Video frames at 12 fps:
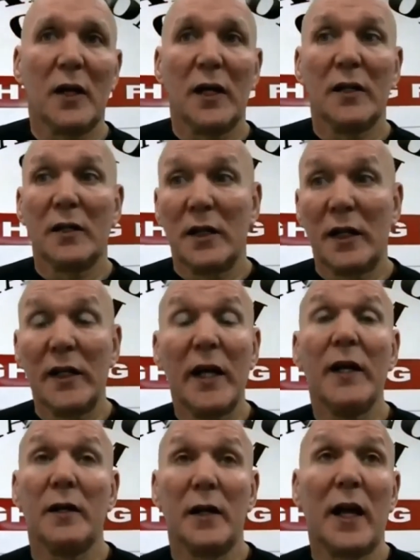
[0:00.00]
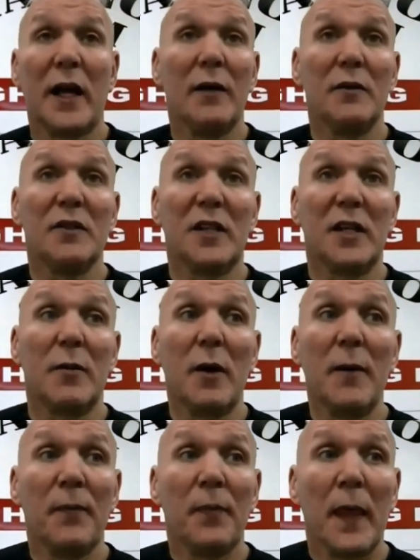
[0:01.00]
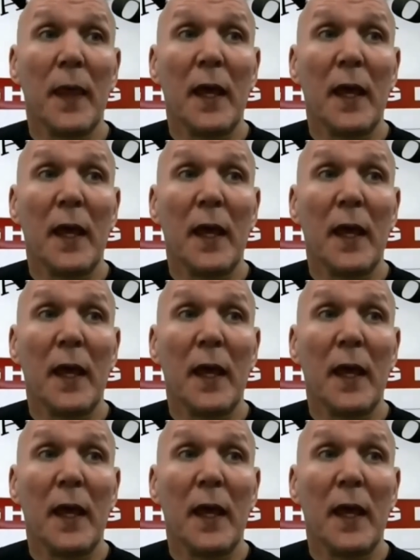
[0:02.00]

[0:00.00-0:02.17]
And he did. He came to see me.